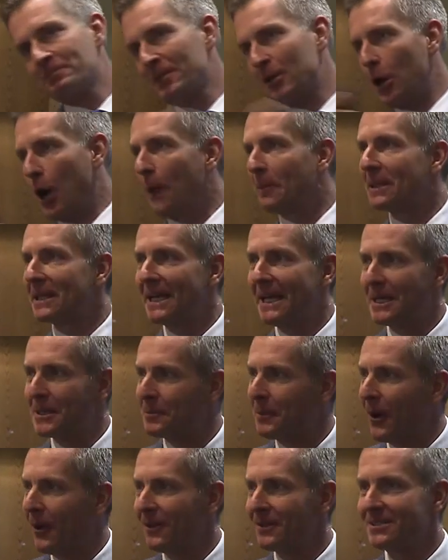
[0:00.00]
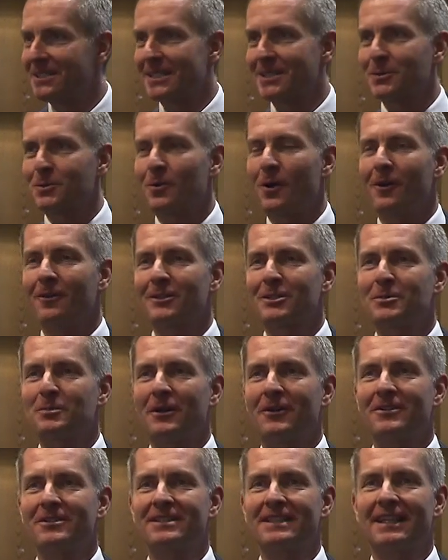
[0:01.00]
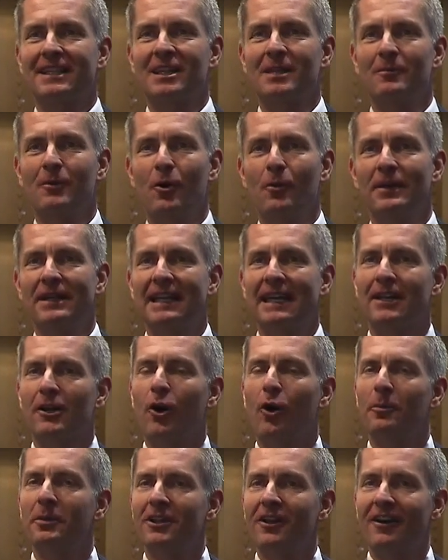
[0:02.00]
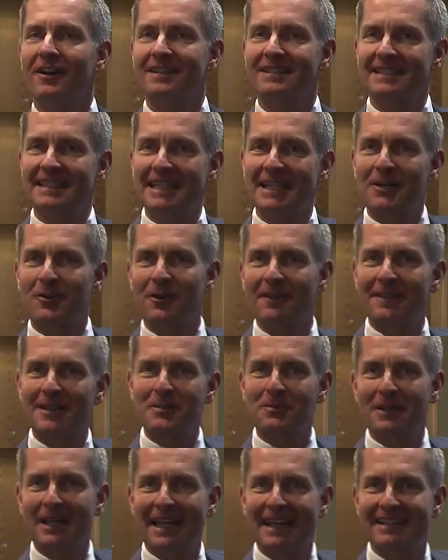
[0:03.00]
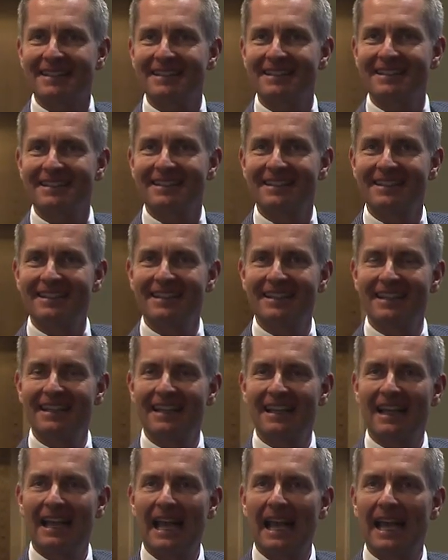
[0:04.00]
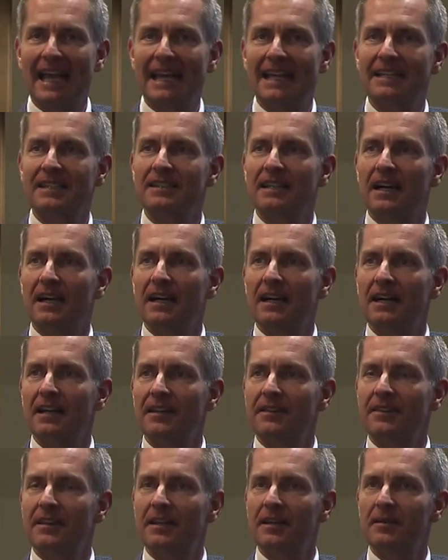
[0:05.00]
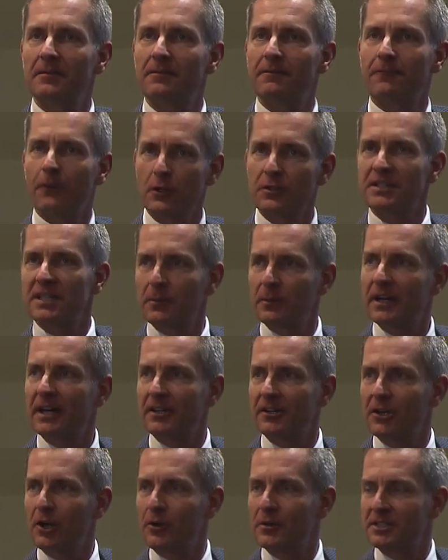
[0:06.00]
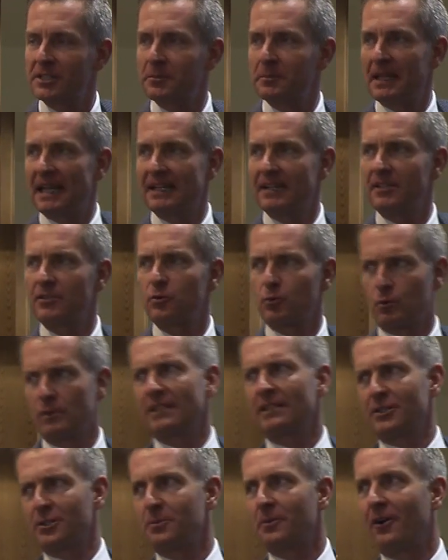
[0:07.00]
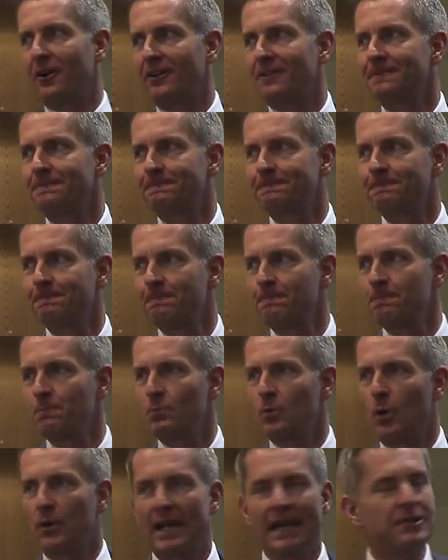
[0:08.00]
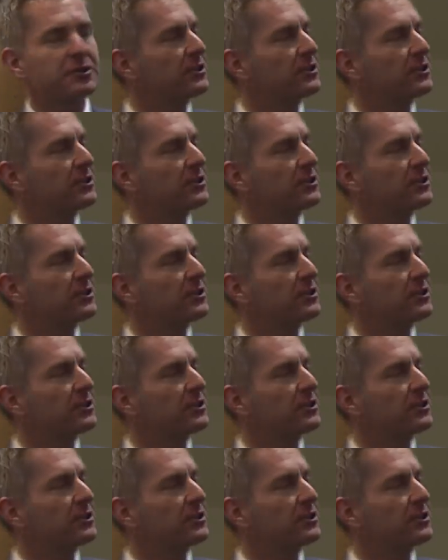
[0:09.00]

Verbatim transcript: complicated politics we're all experiencing at the moment, it all belongs here on this planet. And uh, the first thing we got to know is this planet is really small. Okay,